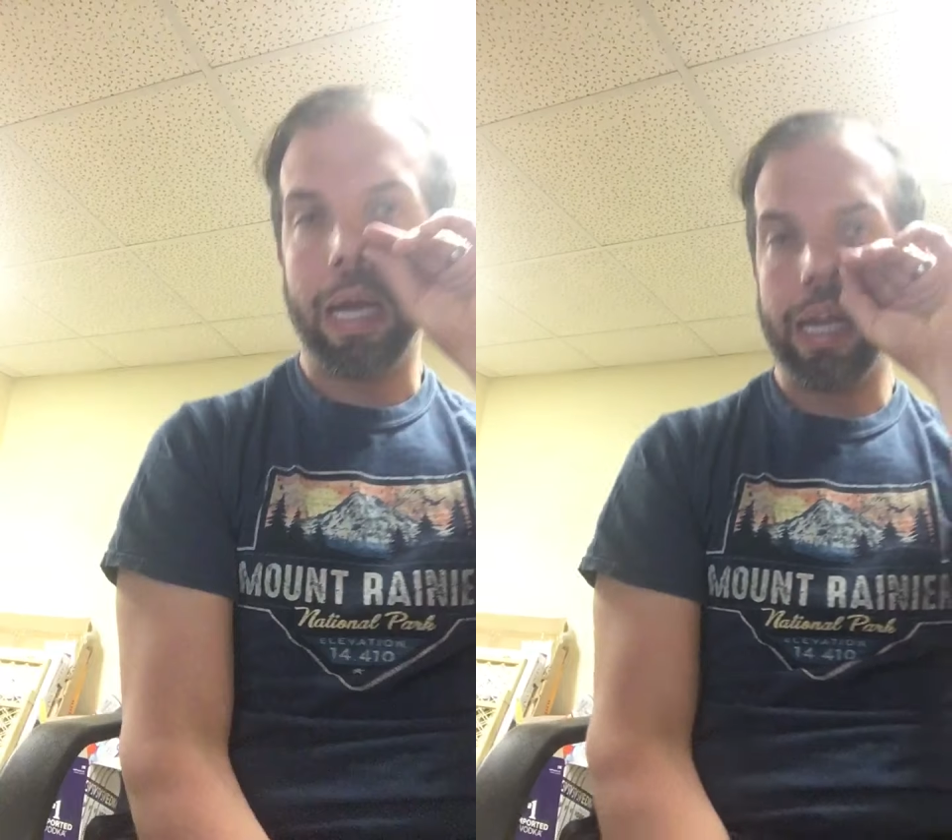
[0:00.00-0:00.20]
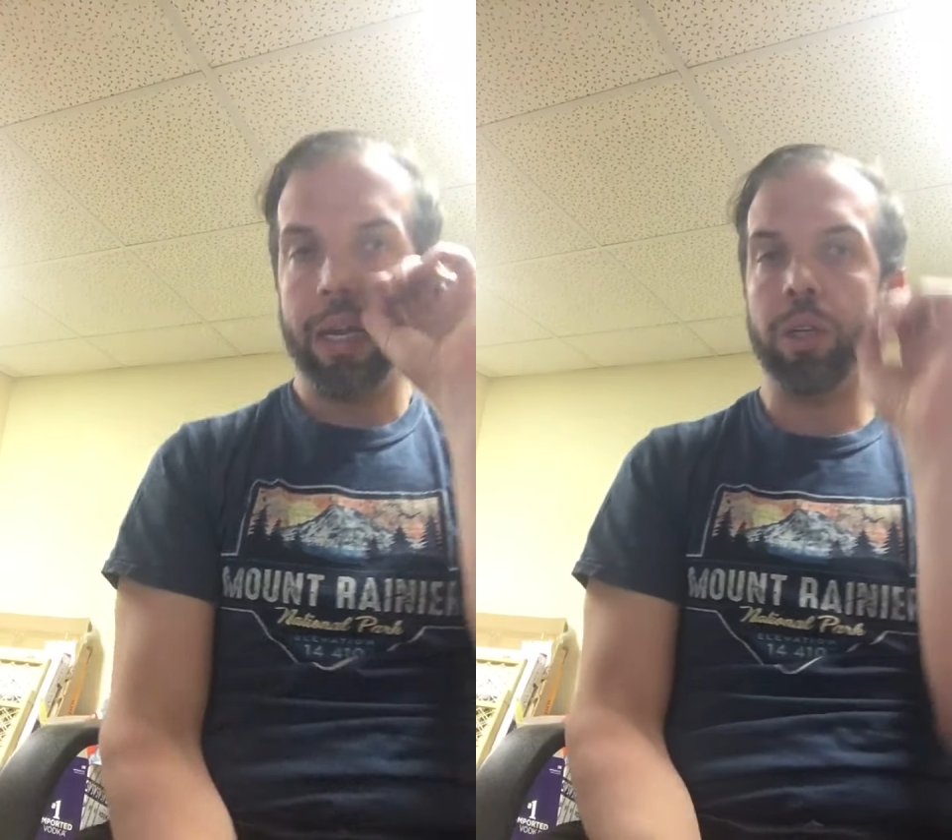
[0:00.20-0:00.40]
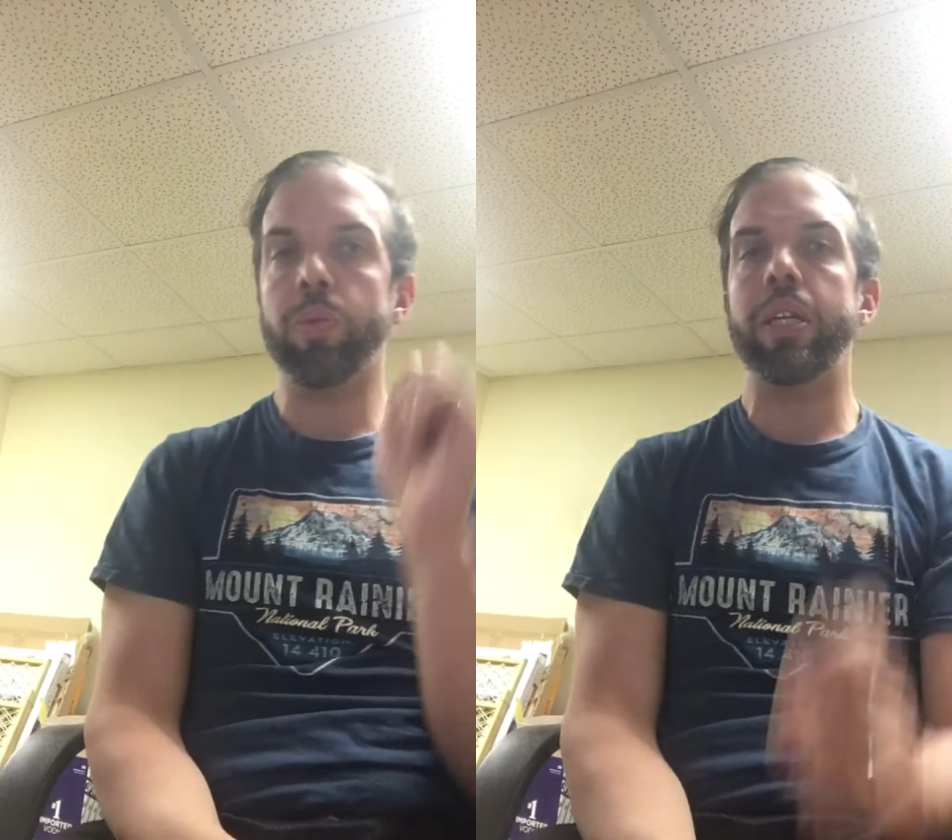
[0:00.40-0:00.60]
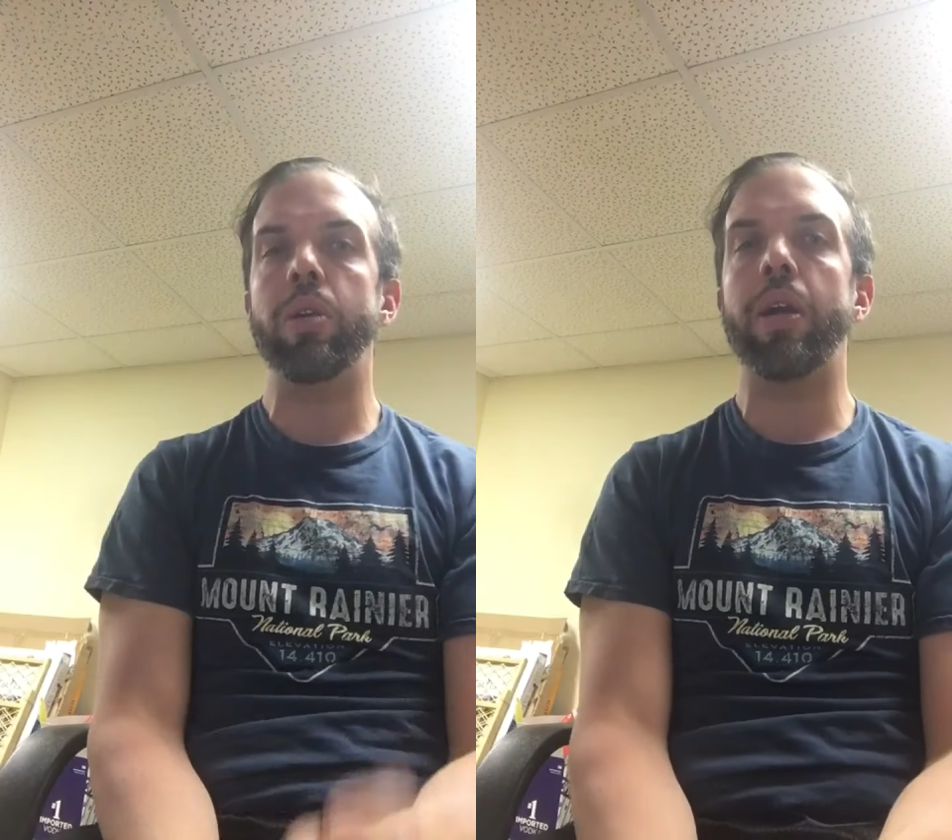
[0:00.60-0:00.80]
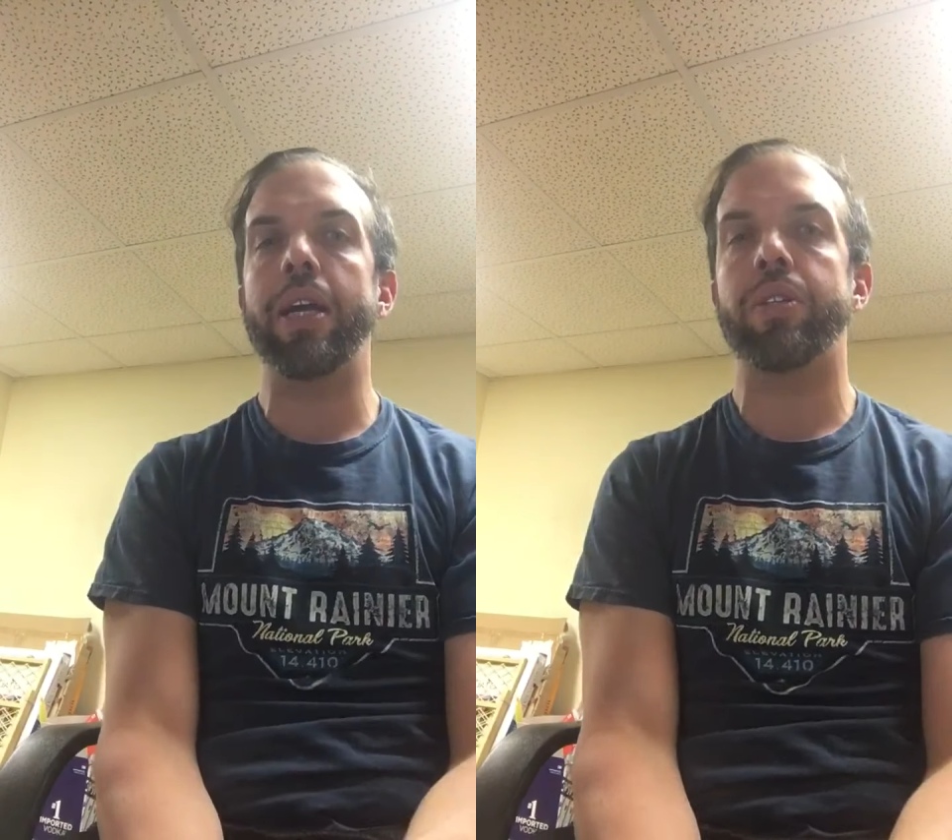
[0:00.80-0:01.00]
Here's what you
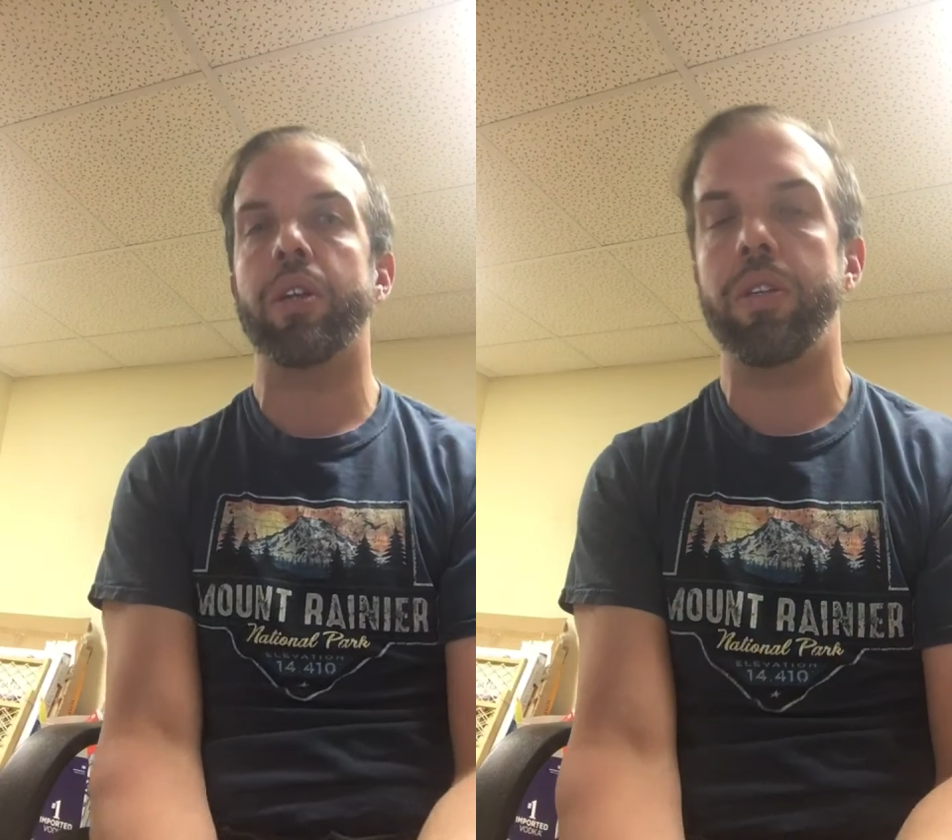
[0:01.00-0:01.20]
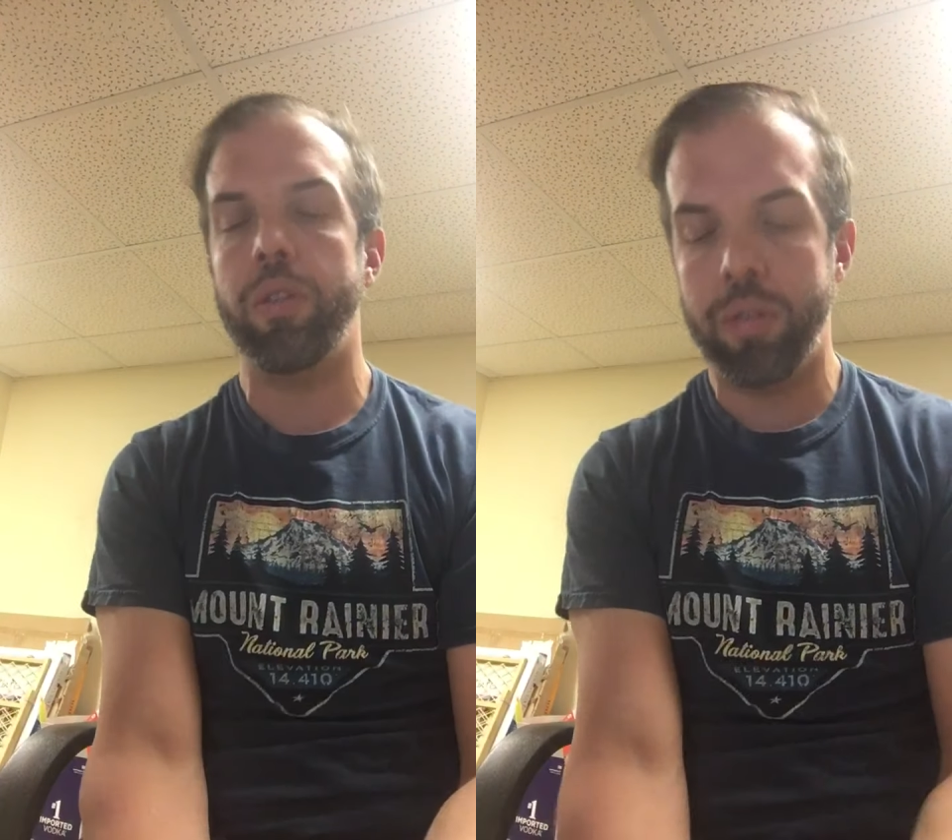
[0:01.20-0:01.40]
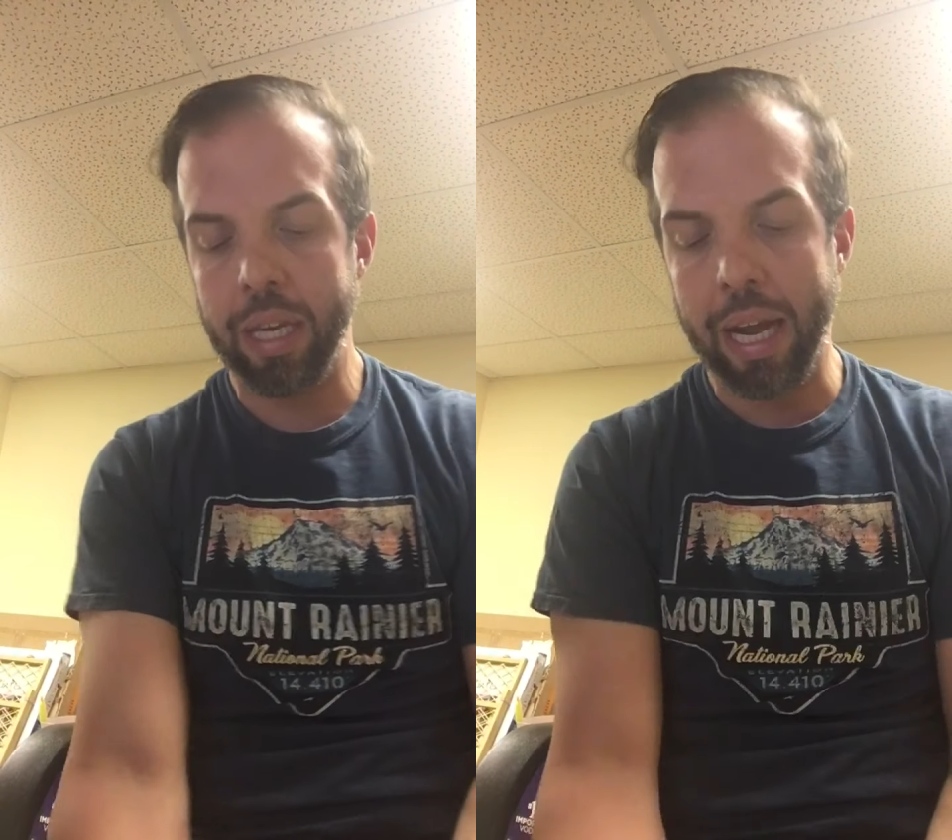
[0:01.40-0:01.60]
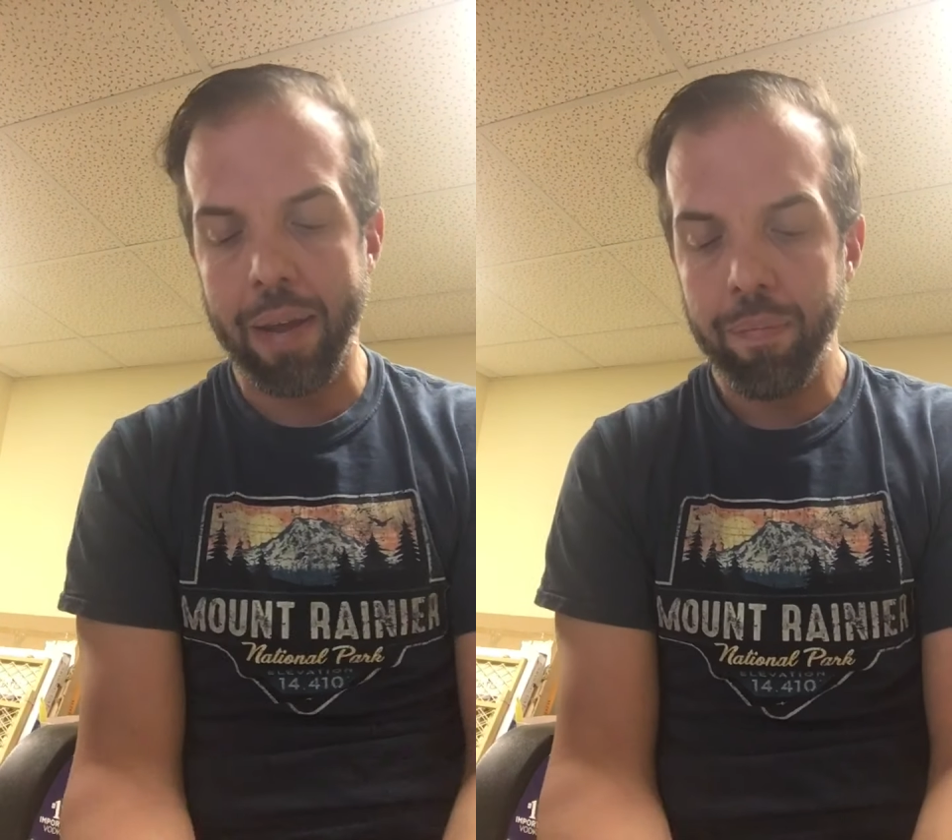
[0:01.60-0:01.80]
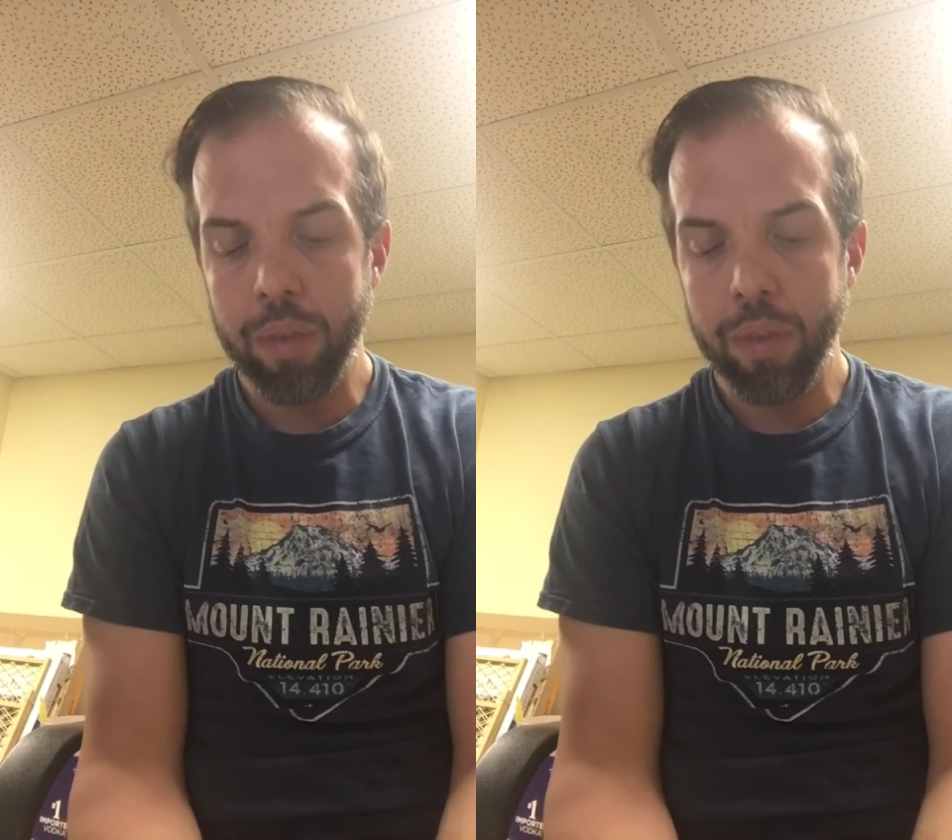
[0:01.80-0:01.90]
guys are going to do today.